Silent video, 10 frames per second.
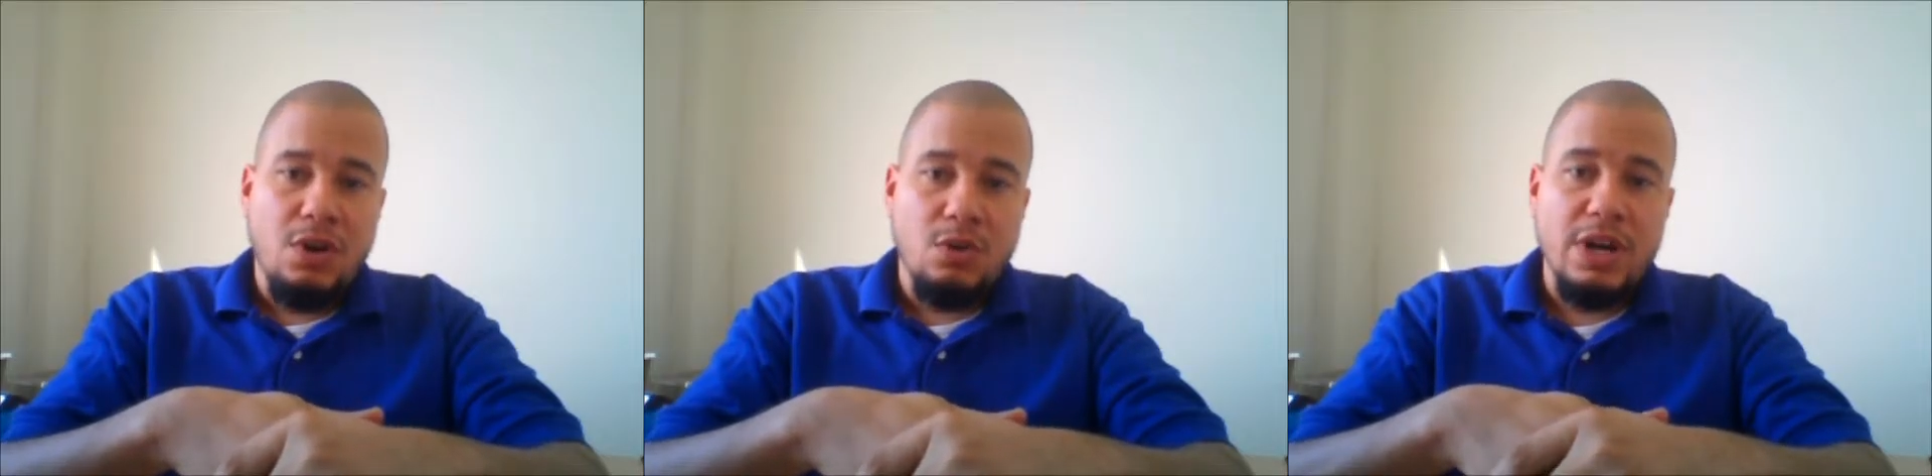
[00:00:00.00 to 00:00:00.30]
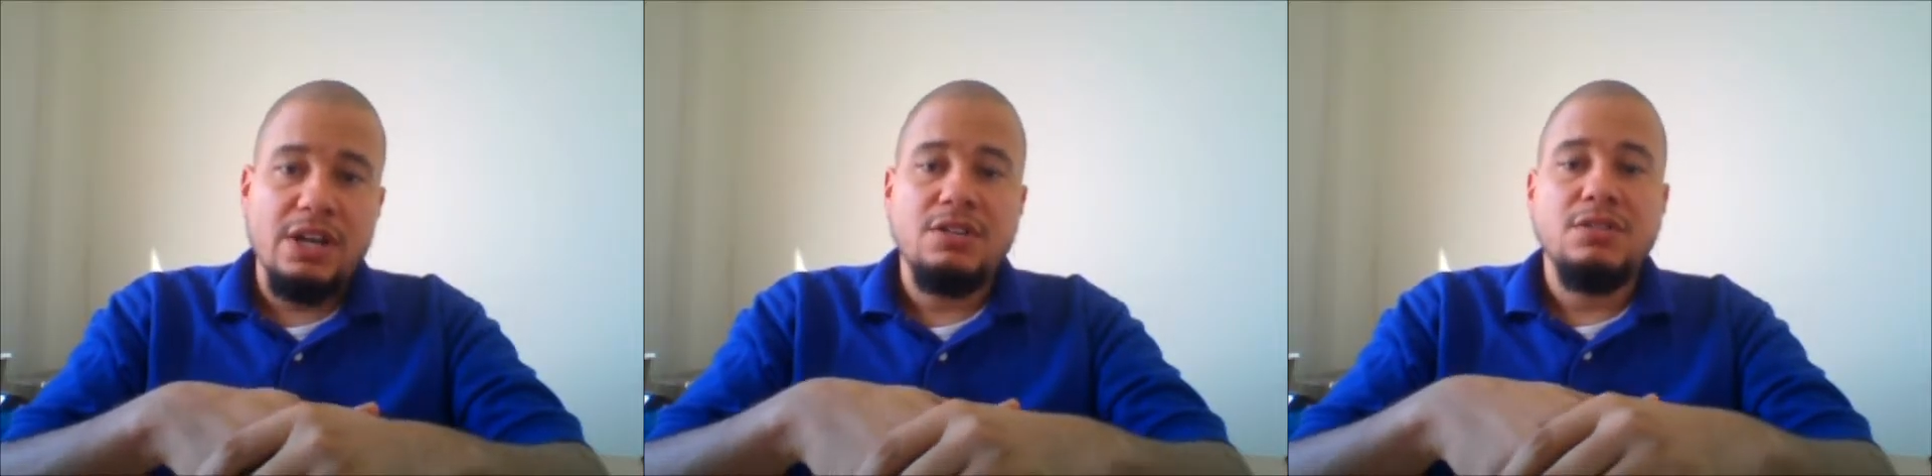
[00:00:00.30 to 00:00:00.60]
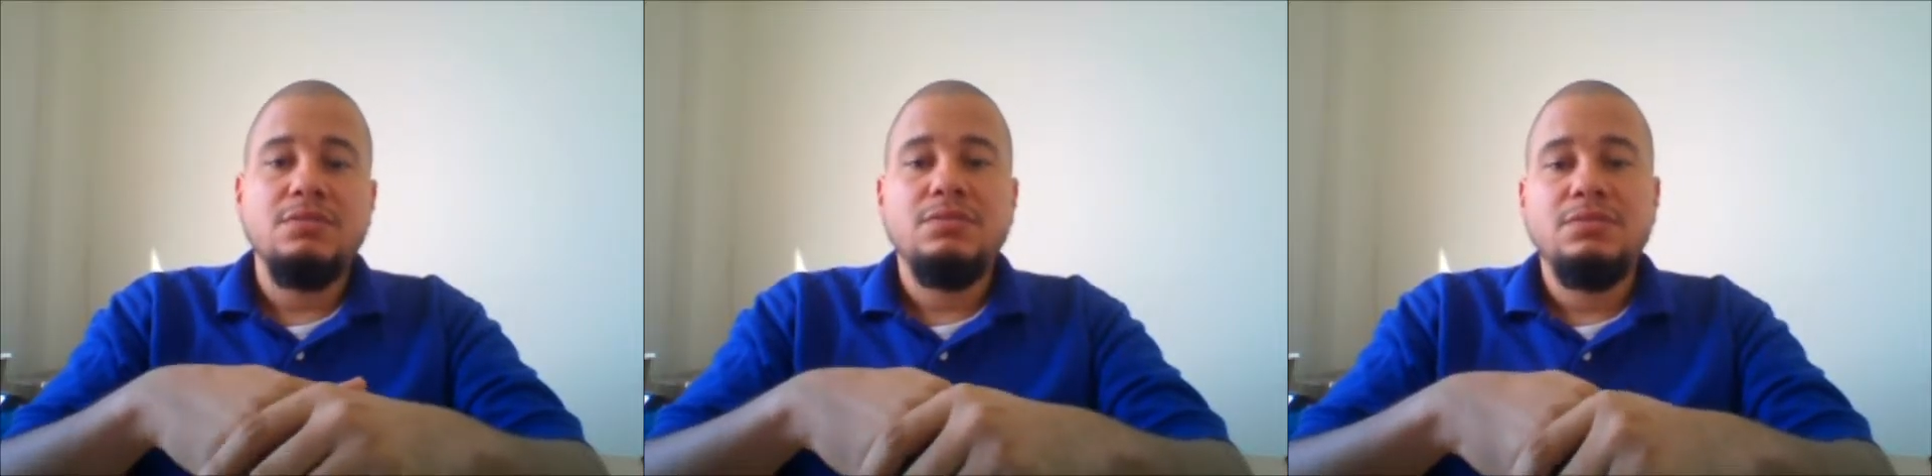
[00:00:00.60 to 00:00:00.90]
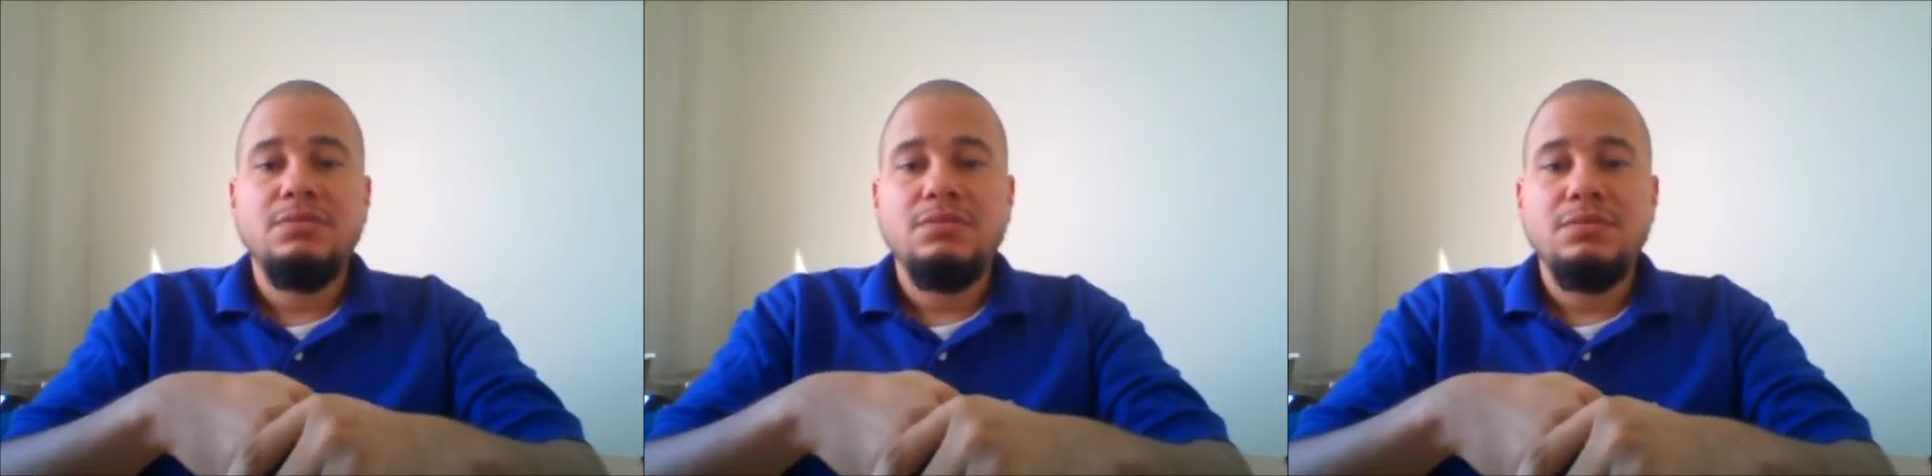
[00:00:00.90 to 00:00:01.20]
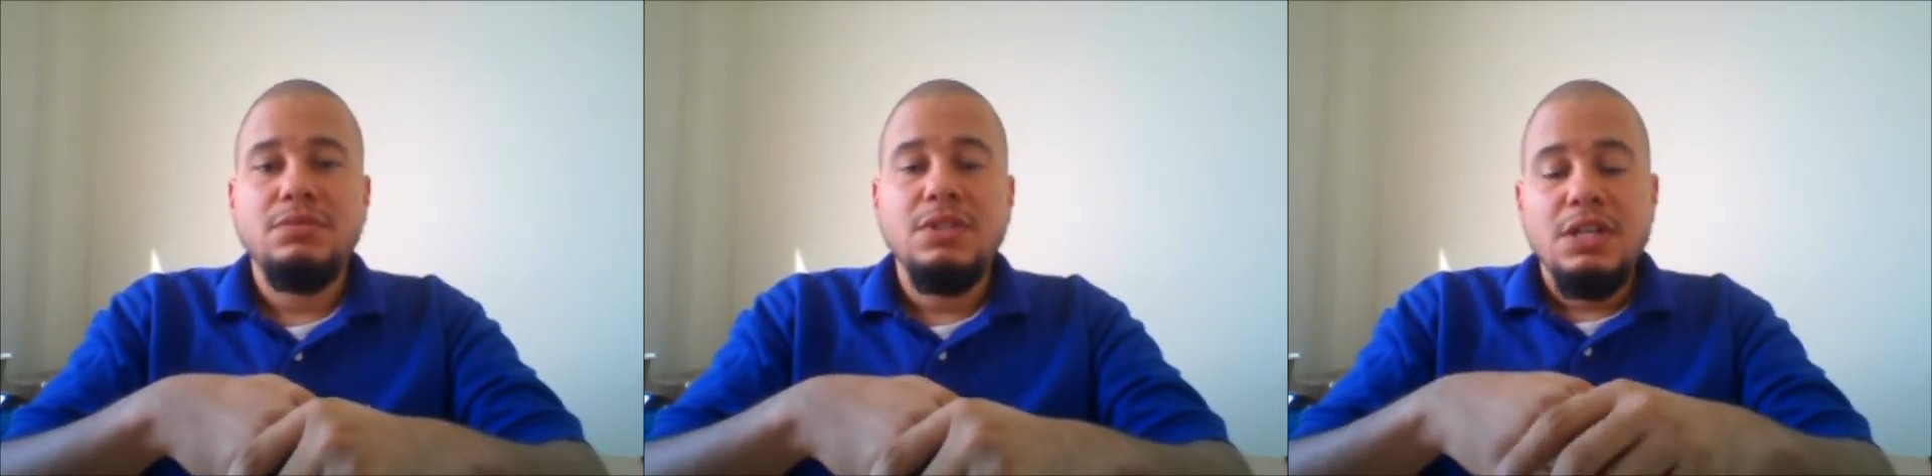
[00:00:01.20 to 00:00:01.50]
All right,
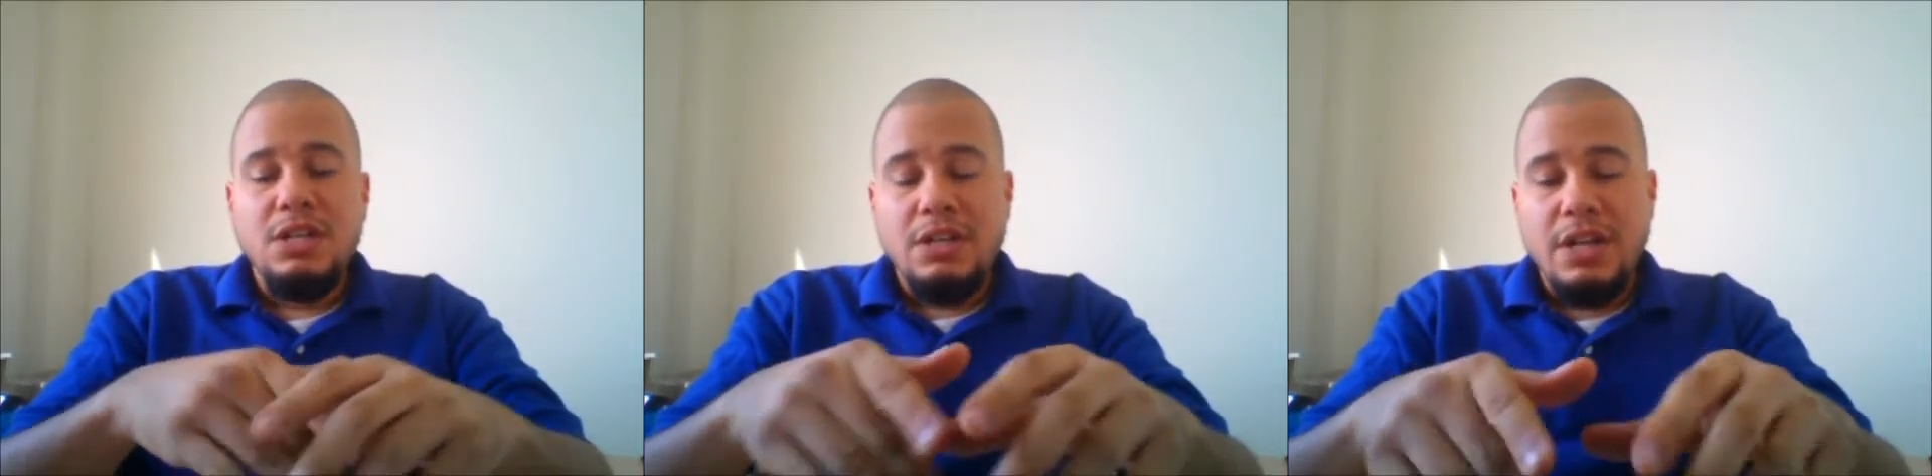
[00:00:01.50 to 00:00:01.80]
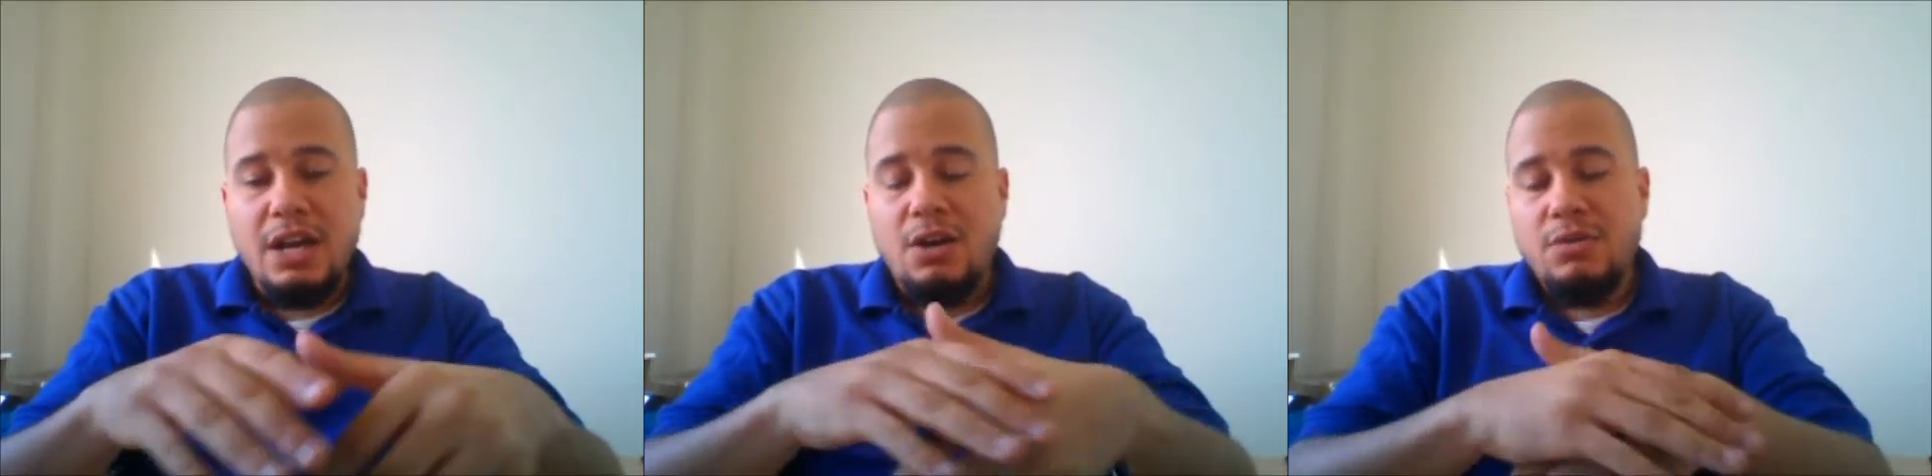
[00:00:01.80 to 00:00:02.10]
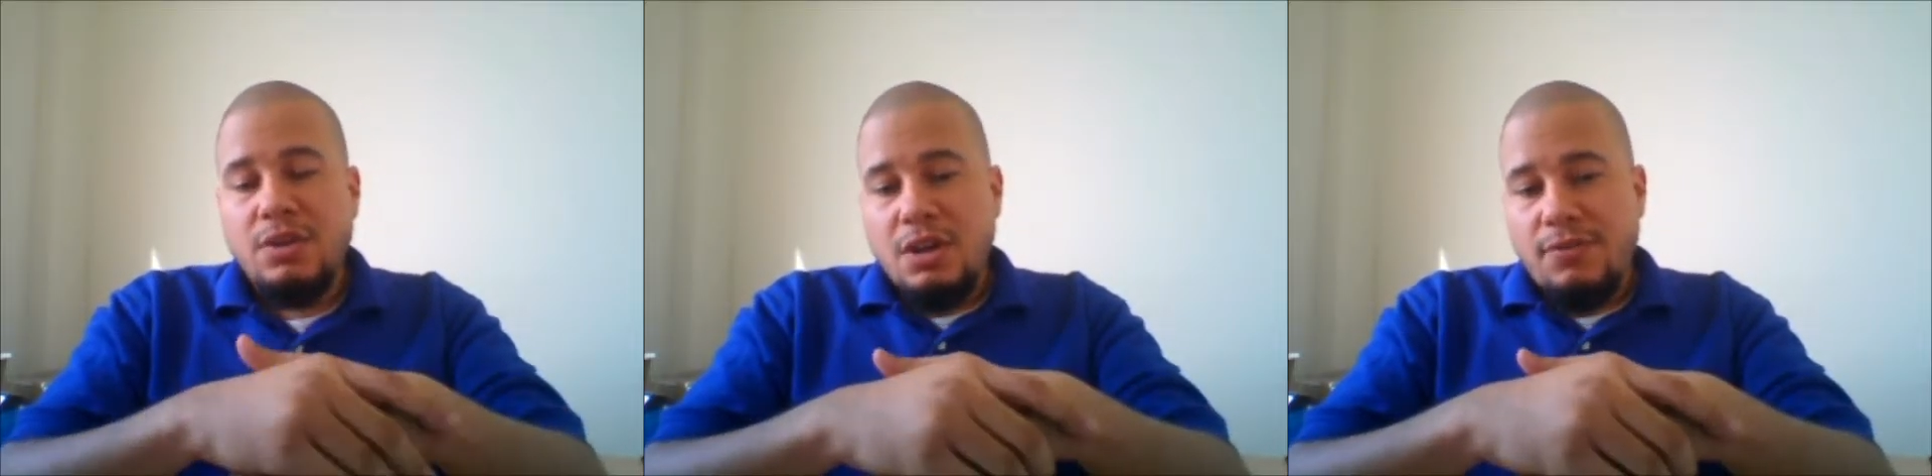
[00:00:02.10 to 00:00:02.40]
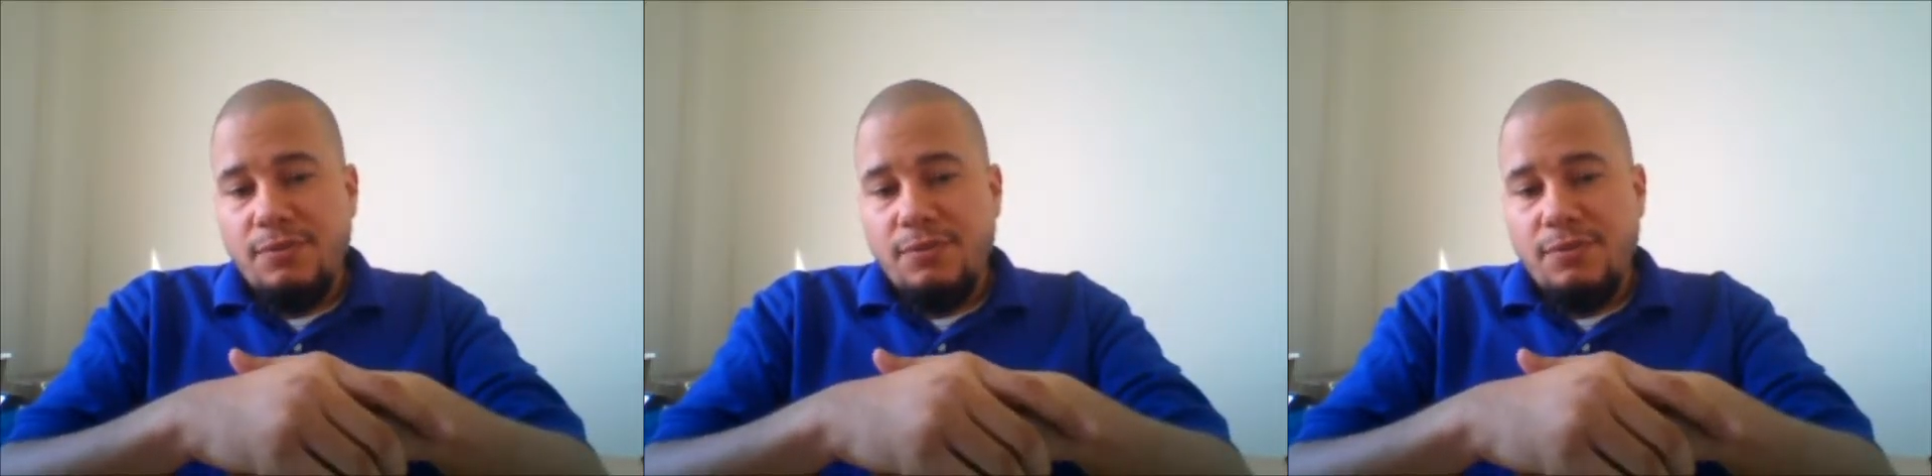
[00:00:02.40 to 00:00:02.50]
now